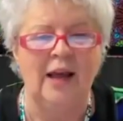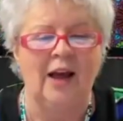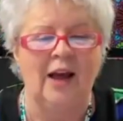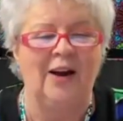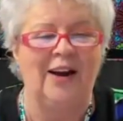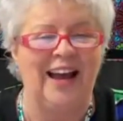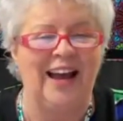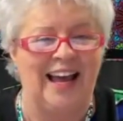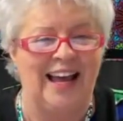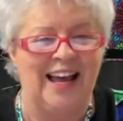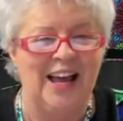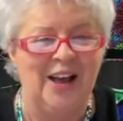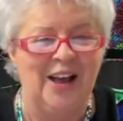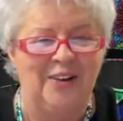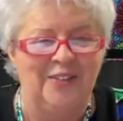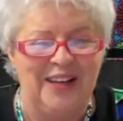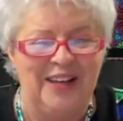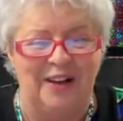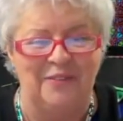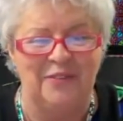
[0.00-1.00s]
Okay,
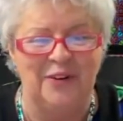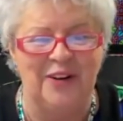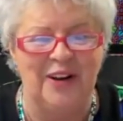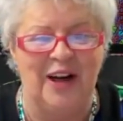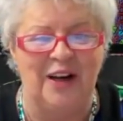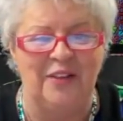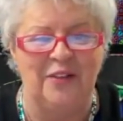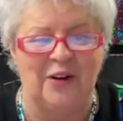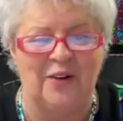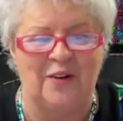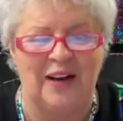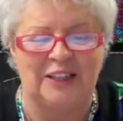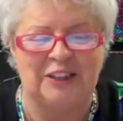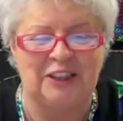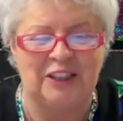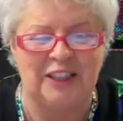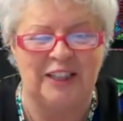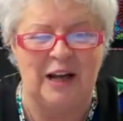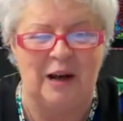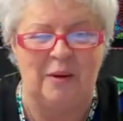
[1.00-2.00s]
we have another
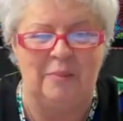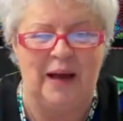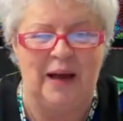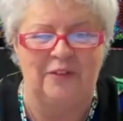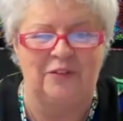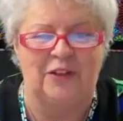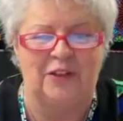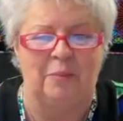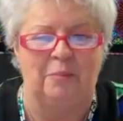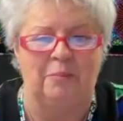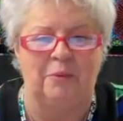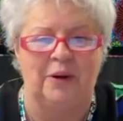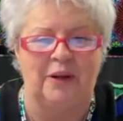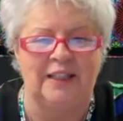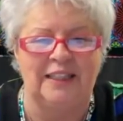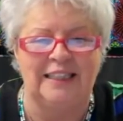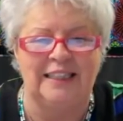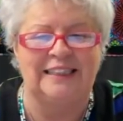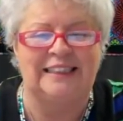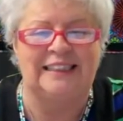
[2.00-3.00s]
question about the
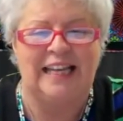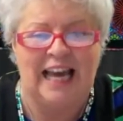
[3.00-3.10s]
Brilliance